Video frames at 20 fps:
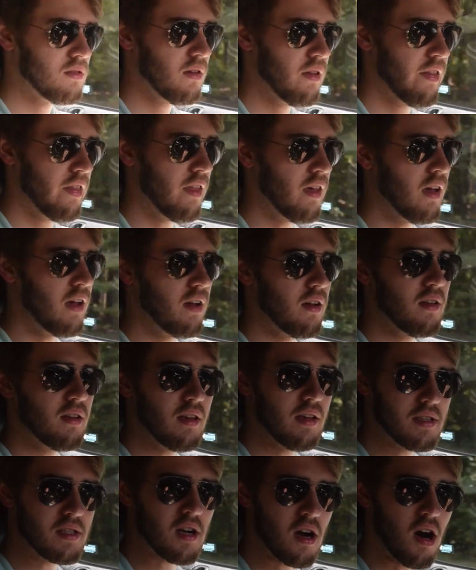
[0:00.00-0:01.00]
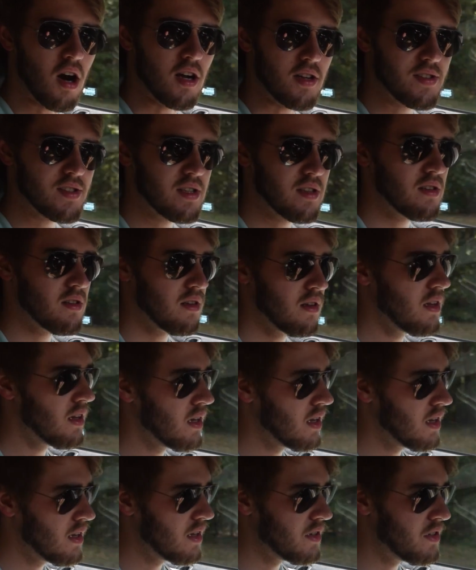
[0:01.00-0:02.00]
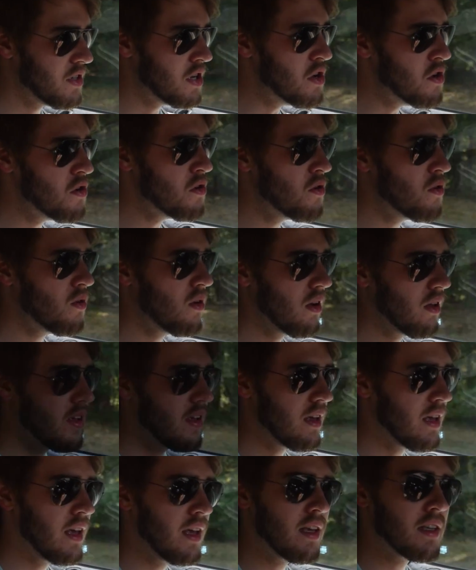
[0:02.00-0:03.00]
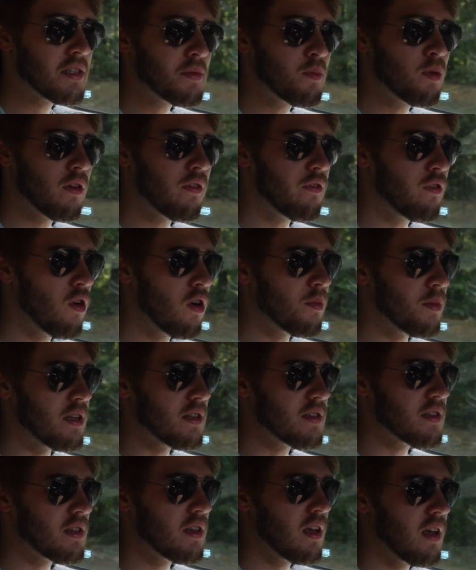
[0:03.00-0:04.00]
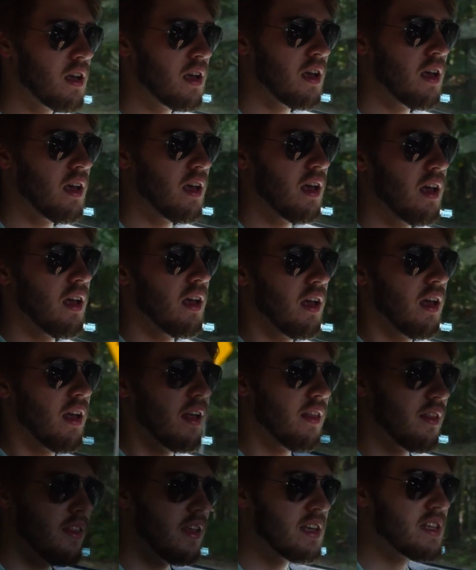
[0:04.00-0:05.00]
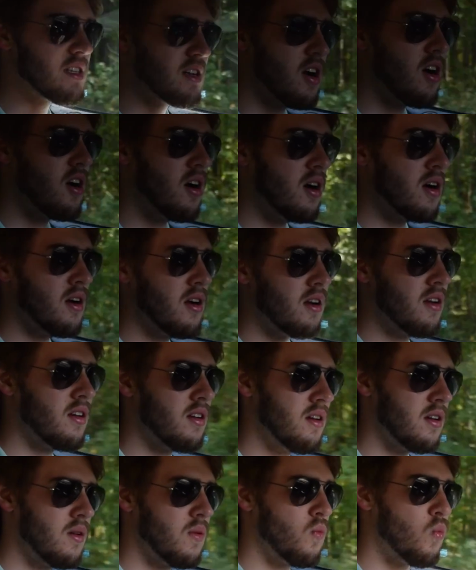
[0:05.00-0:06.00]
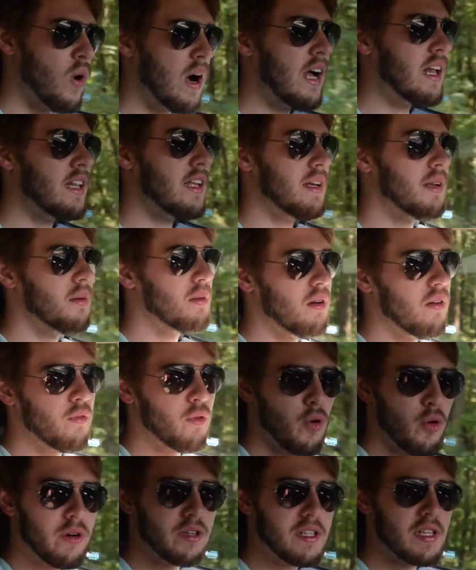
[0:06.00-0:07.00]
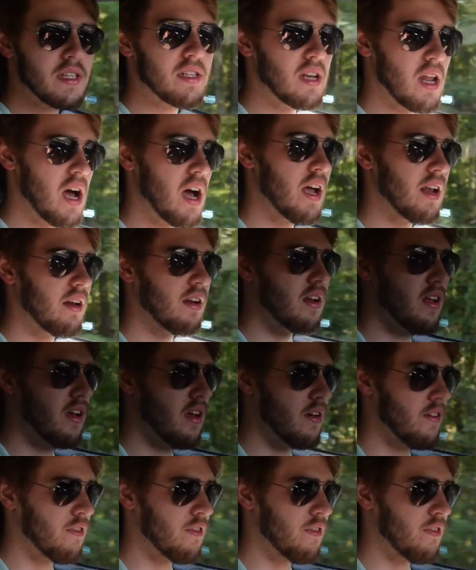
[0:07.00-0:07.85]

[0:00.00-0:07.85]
thing, is cost. 2 is performance. This car, while it of course is not a